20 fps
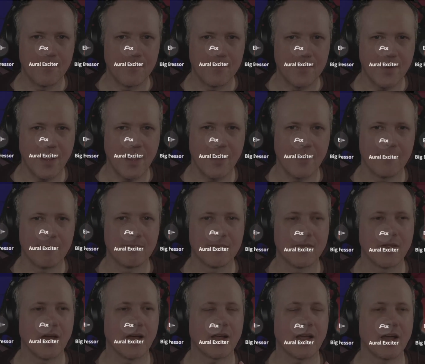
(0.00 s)
Now,
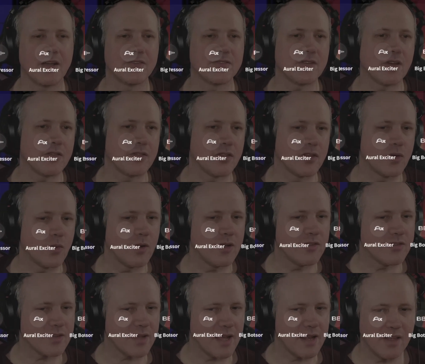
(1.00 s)
okay, so the
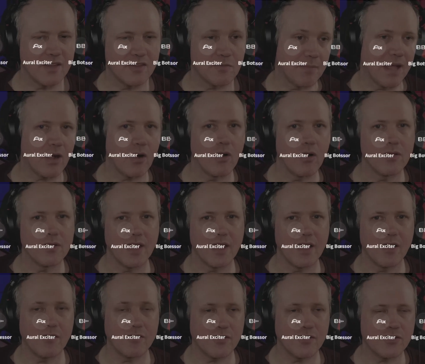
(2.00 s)
noise gate is back on
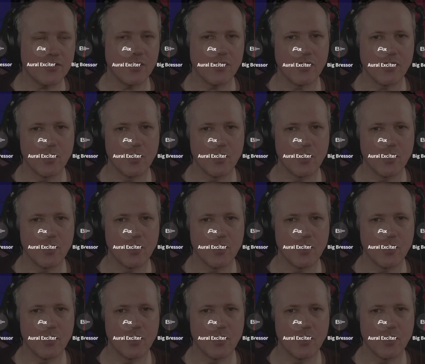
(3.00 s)
now. I've just turned the